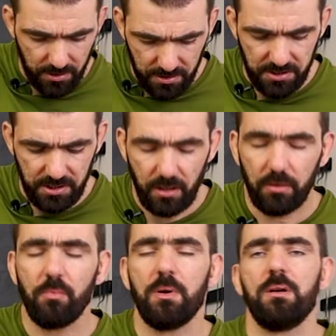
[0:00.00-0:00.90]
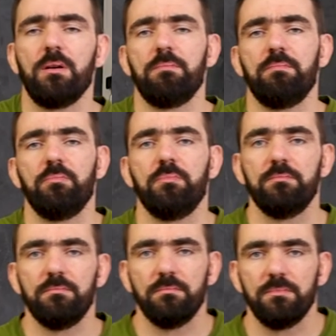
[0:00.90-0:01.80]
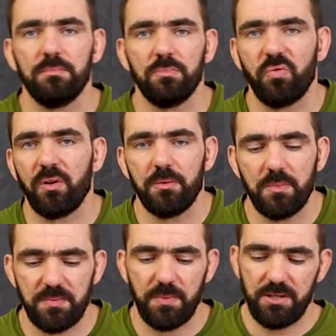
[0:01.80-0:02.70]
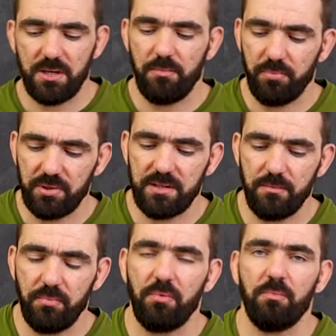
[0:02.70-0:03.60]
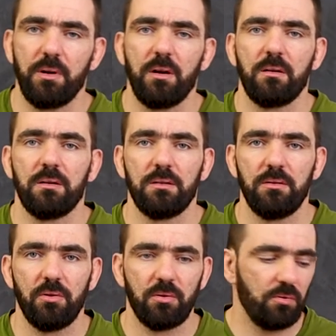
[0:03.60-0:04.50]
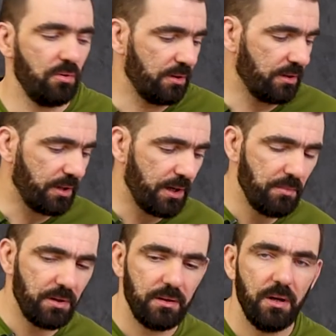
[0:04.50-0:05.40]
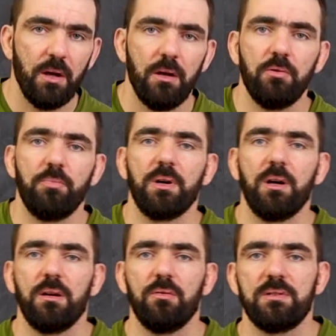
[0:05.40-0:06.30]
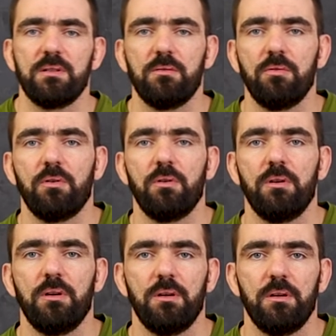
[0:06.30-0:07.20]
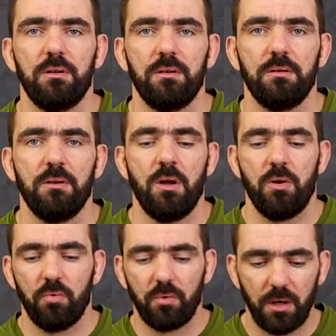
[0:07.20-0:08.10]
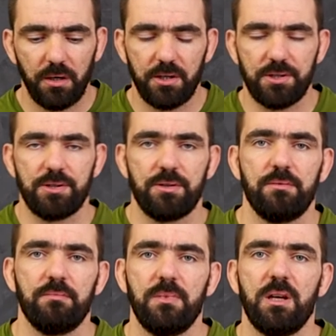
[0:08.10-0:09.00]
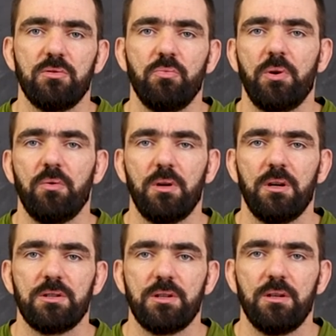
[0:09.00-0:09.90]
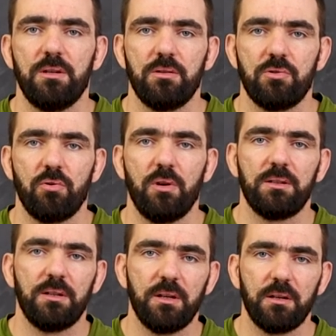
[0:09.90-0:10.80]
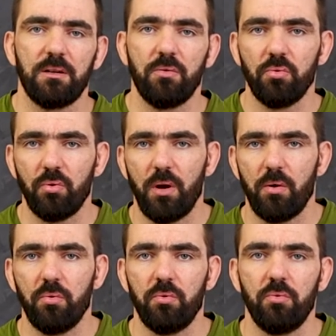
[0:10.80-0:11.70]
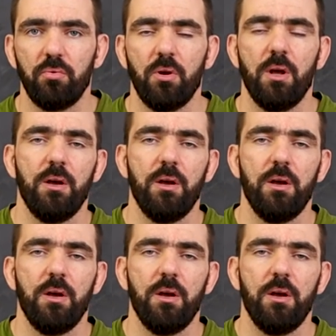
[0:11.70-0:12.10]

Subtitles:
up again. And now I do nothing special, I simply cover the cake with the cream and then I pour the ganache on top. A dark chocolate ganache, a 1-to-1 cream